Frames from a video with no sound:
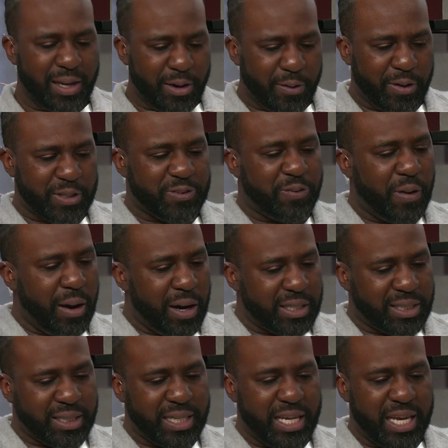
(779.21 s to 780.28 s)
For as far
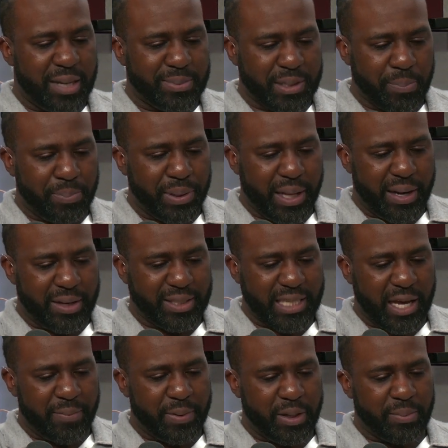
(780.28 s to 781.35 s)
as teams and players that
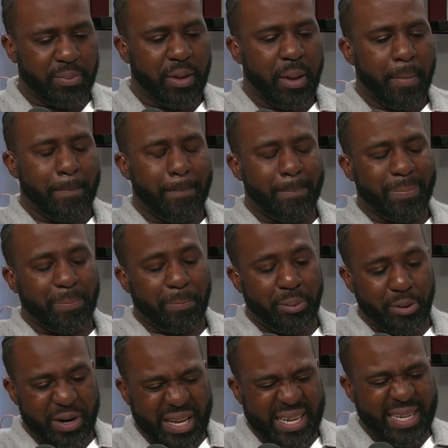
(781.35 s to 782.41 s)
have been
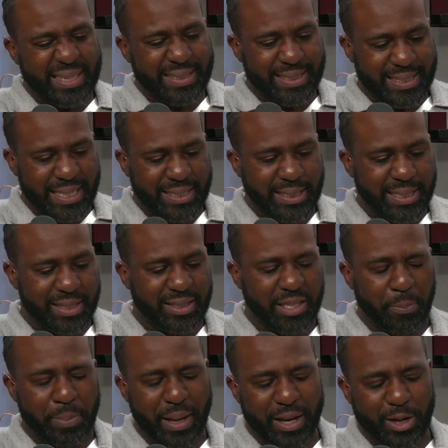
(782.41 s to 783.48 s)
pretty consistent
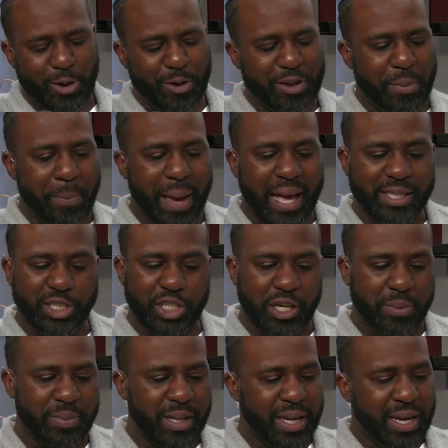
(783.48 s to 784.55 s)
depending on the matchup,